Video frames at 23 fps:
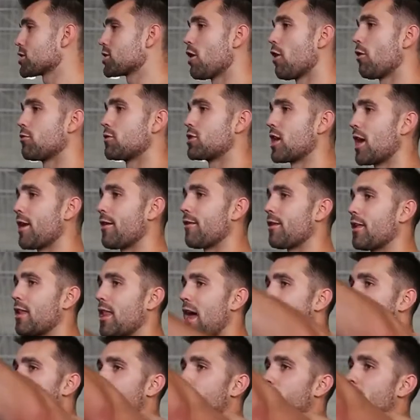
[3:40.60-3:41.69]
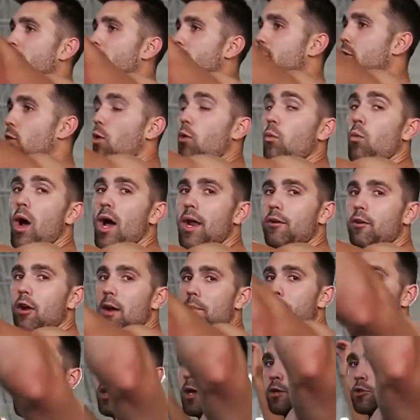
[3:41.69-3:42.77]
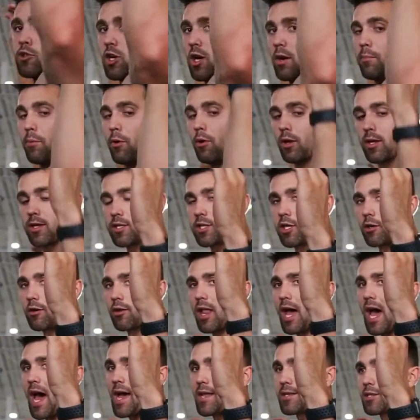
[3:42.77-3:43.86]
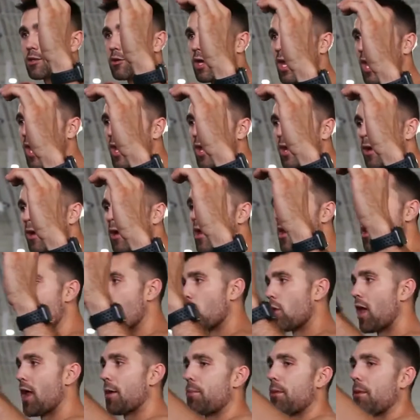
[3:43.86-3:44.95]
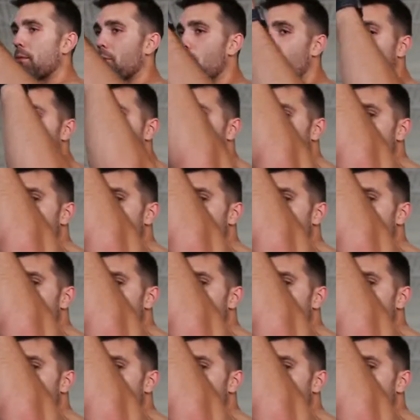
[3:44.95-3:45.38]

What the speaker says: just know, generally lat pull down, you're going wide grip, trying to pull into your lats, okay? What a lot of people go